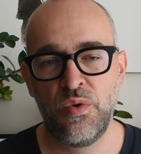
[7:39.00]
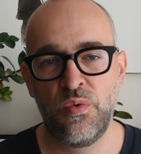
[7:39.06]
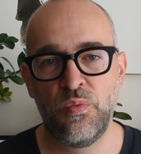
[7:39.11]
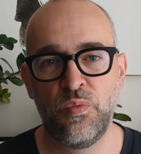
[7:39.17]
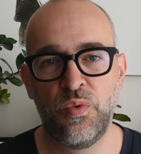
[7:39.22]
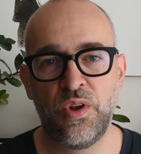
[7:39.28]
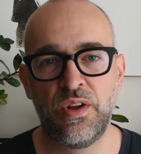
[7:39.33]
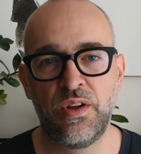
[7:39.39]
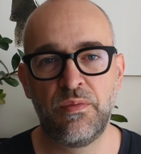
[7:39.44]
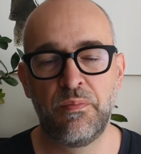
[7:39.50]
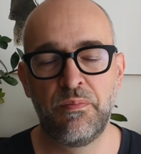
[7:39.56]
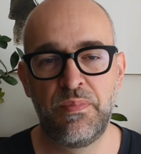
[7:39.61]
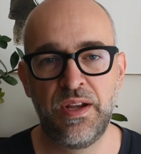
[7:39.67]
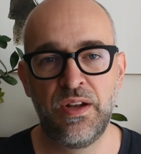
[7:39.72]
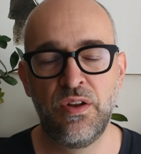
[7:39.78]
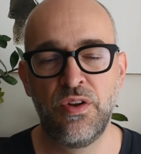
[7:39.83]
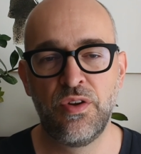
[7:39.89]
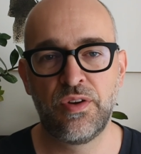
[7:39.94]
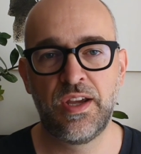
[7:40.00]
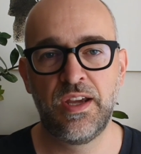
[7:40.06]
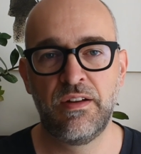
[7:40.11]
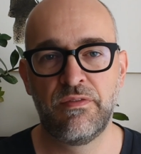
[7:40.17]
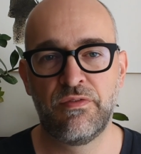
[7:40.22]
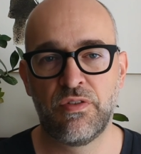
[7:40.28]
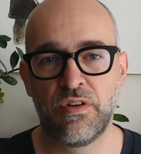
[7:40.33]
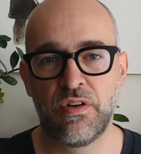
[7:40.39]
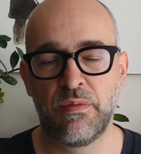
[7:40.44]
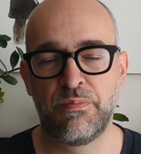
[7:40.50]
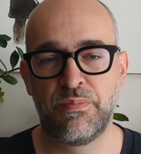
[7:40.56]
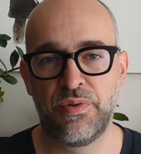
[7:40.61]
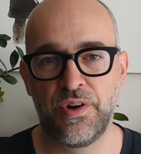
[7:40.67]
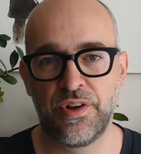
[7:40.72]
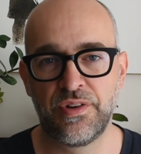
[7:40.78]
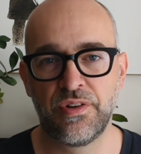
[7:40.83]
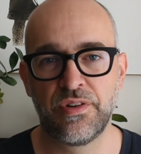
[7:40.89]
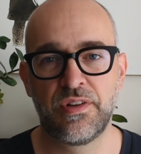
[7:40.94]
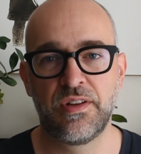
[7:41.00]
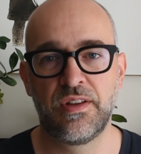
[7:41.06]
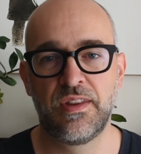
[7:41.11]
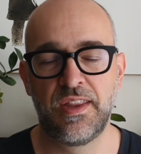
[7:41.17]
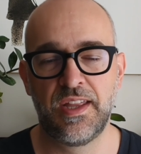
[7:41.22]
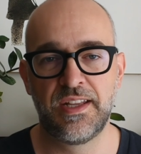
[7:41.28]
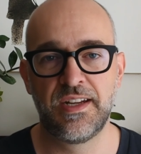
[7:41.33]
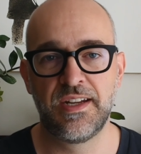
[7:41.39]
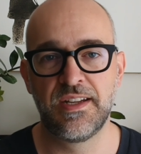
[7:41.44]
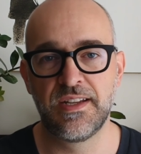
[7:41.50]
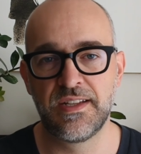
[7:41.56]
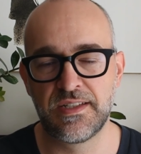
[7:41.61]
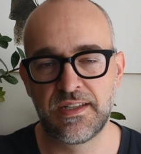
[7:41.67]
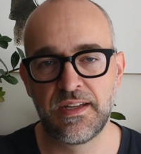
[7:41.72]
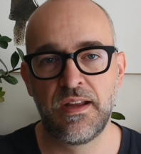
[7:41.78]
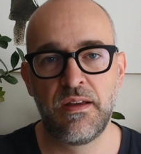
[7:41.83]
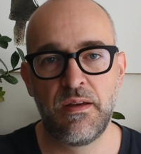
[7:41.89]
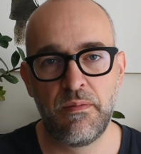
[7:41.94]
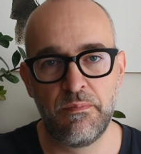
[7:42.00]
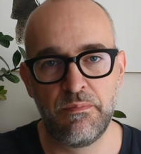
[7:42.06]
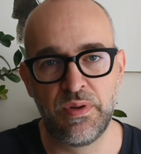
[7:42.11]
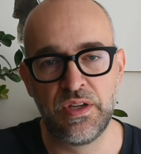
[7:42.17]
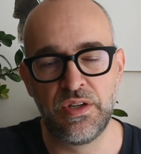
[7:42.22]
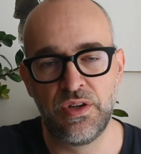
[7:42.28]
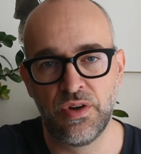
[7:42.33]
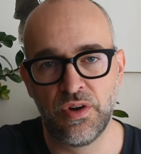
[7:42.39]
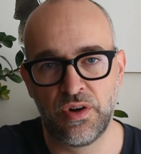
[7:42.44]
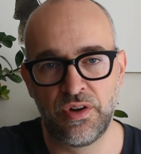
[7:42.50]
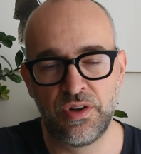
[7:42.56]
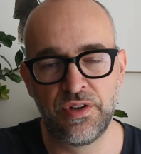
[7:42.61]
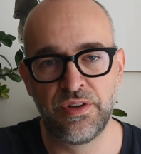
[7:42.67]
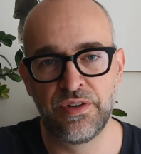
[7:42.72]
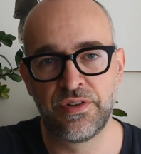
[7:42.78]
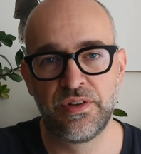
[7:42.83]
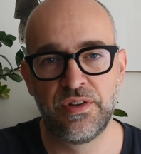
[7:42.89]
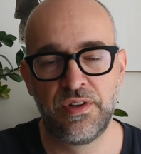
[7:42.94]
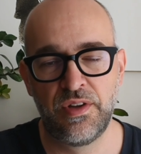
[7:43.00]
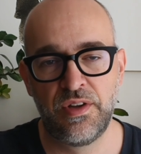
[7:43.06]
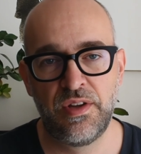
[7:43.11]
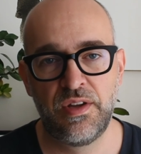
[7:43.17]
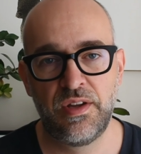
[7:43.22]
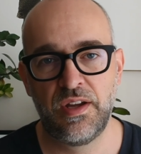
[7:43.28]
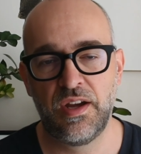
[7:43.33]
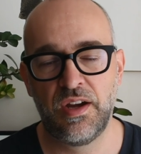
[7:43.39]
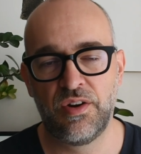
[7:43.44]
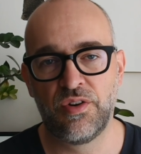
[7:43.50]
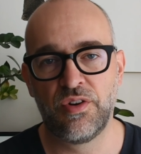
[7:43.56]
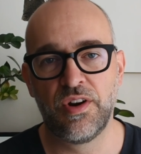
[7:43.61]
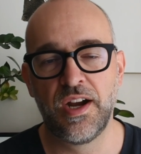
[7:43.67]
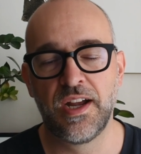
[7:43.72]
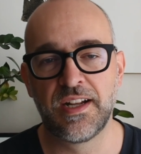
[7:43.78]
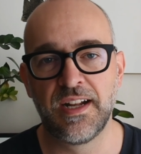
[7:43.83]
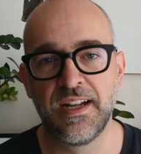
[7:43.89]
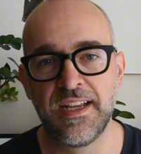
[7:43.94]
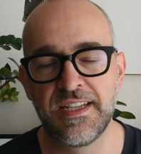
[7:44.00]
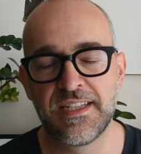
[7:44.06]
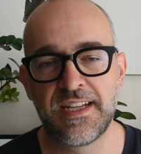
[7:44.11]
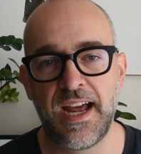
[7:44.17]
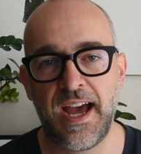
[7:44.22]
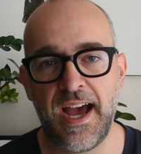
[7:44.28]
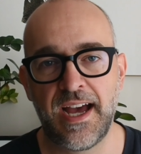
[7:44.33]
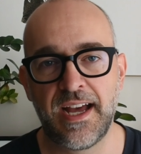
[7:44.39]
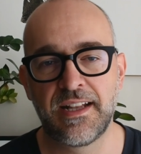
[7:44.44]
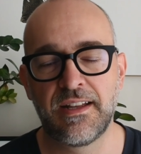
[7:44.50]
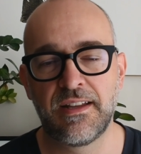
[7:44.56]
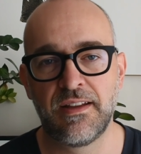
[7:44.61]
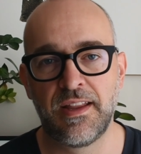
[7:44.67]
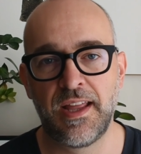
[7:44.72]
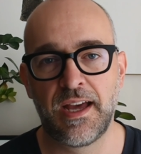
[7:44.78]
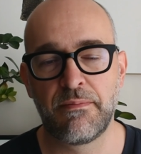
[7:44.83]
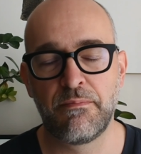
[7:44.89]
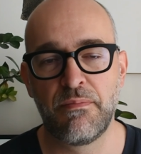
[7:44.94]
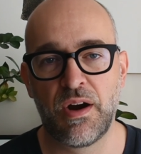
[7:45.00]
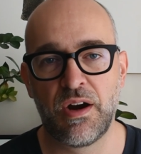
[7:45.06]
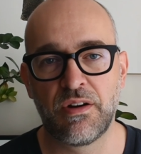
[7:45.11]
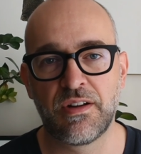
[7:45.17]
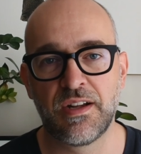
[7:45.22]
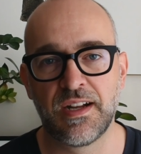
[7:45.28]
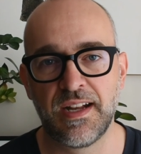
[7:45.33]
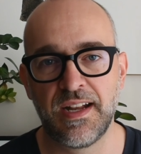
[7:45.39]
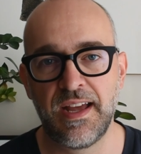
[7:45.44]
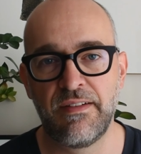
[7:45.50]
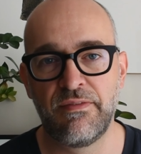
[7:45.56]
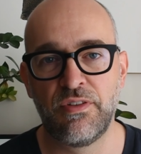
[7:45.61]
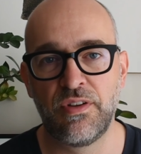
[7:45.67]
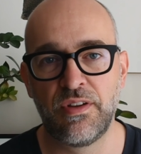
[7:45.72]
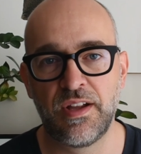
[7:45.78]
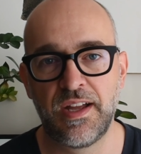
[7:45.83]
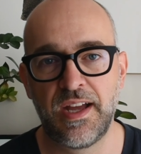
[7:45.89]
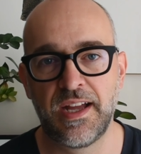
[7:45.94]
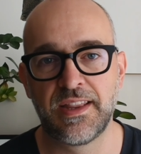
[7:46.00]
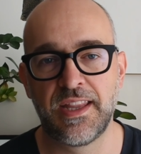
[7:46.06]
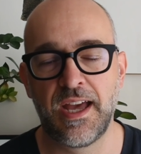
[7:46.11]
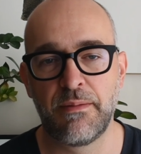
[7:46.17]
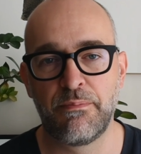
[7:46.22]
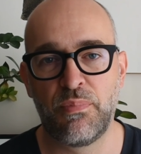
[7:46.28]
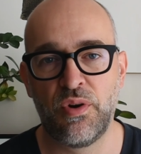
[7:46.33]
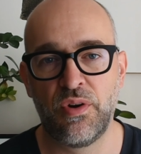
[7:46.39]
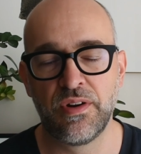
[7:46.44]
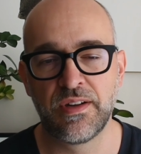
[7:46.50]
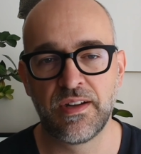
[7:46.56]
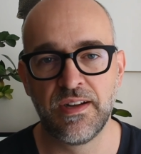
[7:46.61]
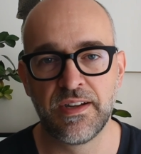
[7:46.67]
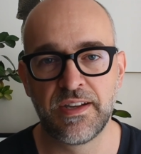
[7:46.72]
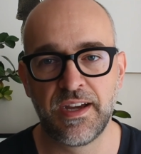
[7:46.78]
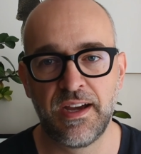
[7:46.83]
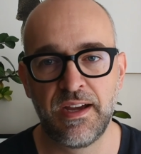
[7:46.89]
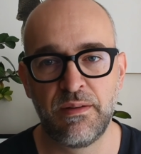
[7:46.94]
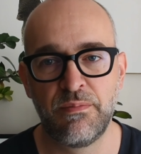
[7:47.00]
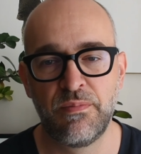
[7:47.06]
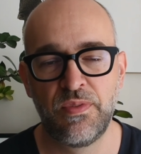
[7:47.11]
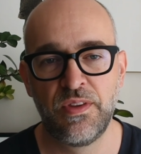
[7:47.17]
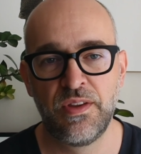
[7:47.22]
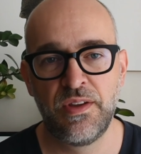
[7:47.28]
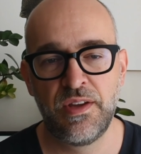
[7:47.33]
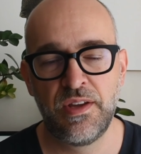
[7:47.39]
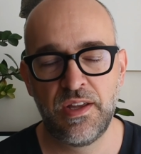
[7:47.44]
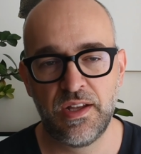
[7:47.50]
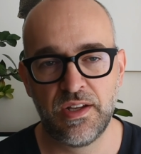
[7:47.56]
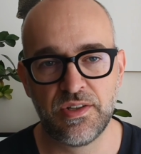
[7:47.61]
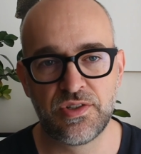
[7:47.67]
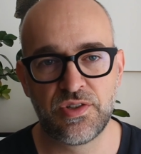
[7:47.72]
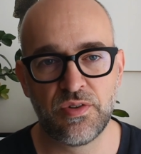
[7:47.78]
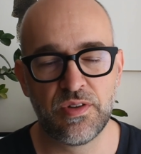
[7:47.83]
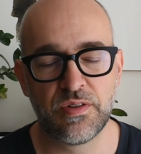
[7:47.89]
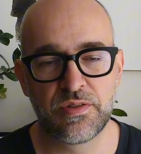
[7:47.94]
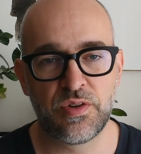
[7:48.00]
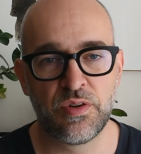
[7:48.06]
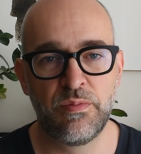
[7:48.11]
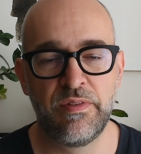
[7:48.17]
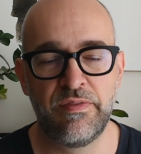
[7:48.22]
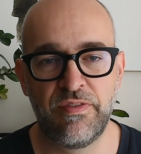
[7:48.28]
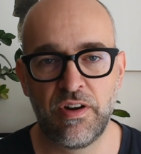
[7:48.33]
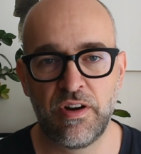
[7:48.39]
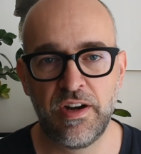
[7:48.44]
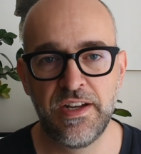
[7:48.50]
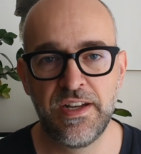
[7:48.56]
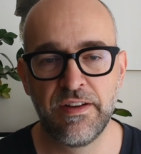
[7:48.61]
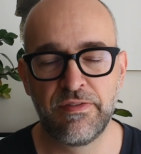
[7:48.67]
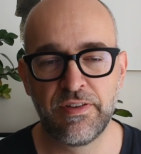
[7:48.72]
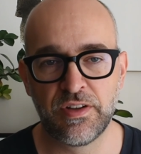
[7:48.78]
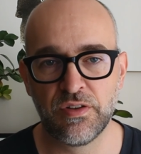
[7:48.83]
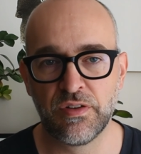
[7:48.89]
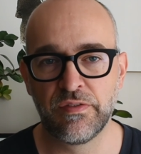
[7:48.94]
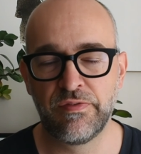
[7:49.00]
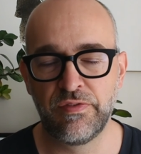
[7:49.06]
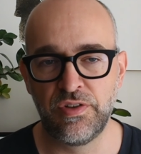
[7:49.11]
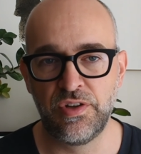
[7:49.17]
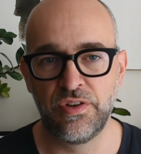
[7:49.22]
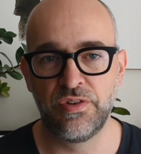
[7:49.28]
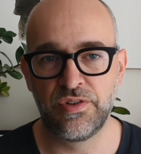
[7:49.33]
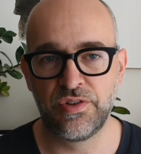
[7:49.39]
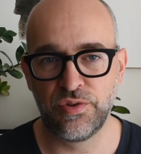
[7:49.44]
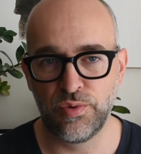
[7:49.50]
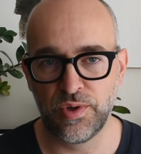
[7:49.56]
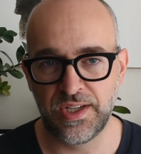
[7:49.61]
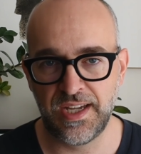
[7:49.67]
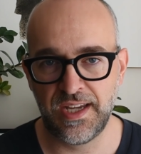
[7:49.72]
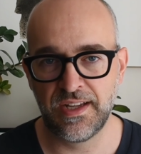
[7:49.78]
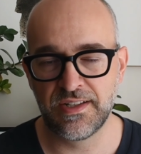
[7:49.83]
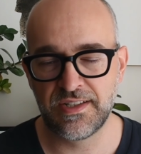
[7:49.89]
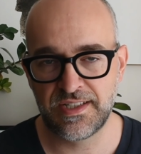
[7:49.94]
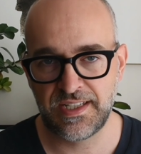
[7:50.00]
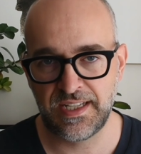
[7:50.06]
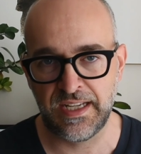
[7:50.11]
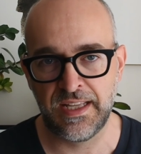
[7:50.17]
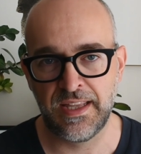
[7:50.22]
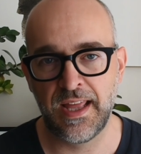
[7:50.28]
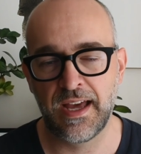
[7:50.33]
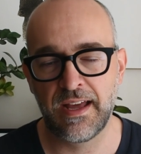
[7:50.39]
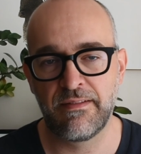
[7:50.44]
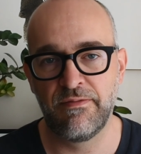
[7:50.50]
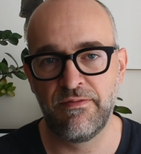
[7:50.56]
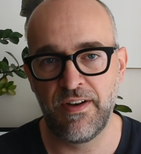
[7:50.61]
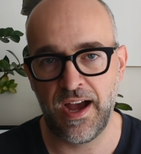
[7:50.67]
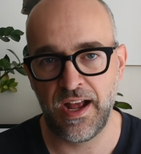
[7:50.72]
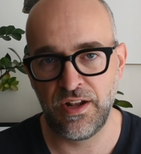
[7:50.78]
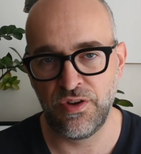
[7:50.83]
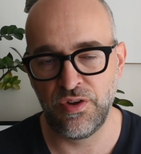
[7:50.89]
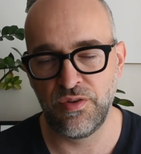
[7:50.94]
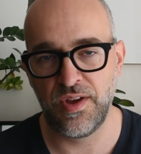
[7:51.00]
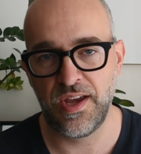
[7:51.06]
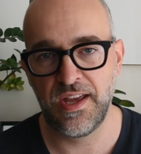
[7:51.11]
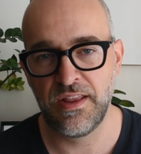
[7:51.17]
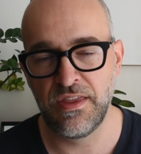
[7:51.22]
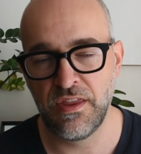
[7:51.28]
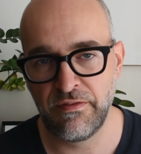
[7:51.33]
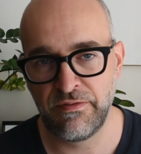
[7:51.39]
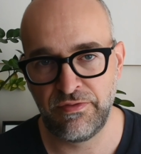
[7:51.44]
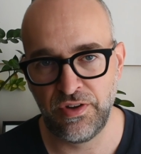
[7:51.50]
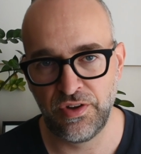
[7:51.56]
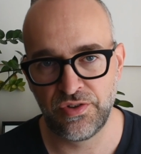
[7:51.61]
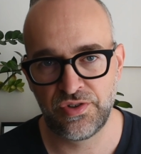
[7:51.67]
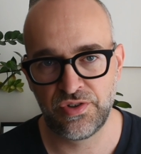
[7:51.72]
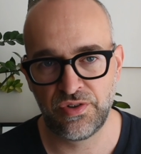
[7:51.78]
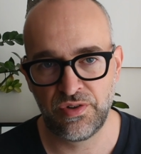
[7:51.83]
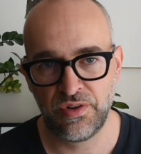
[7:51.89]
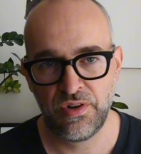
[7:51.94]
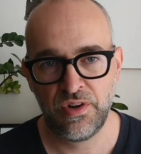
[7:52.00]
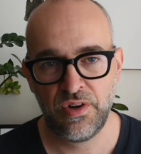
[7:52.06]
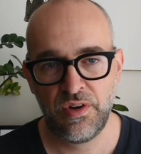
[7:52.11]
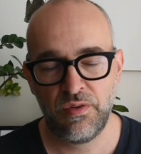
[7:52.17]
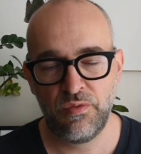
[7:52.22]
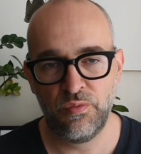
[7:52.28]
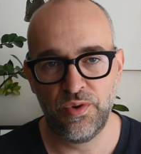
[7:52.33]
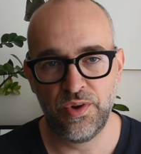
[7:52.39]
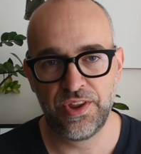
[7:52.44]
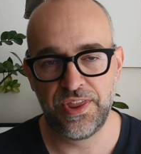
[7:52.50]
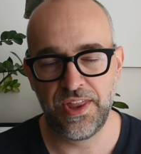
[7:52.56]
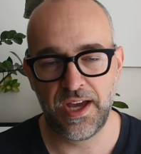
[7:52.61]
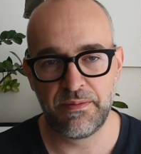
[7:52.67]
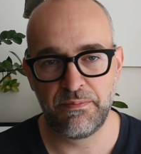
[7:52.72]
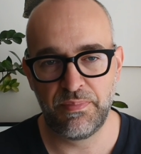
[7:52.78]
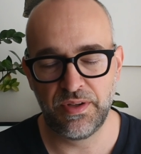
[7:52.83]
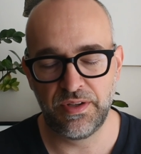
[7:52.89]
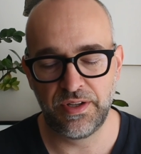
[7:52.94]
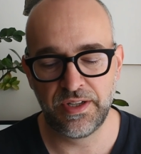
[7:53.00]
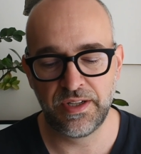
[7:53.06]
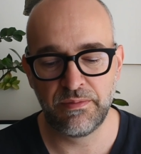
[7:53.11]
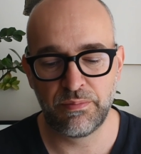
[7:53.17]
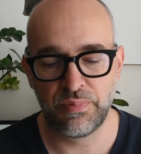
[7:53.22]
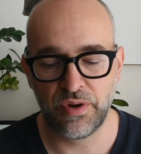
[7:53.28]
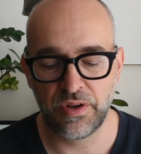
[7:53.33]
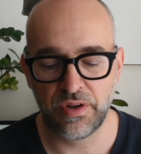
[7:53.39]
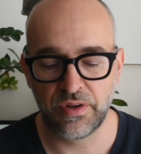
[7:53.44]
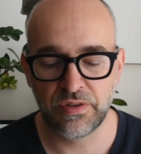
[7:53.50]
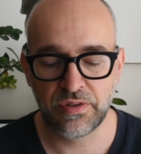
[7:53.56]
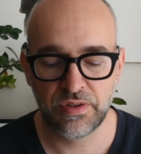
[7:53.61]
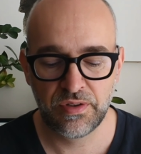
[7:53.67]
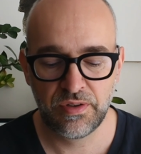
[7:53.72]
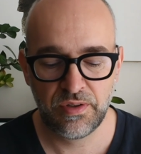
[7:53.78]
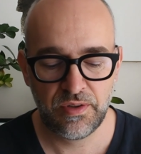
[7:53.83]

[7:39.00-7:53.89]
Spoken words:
will be looking for a product that is beyond, or at least at that market level at that point in time. And so it's going to be very difficult for you to again see that value in the future with that building product.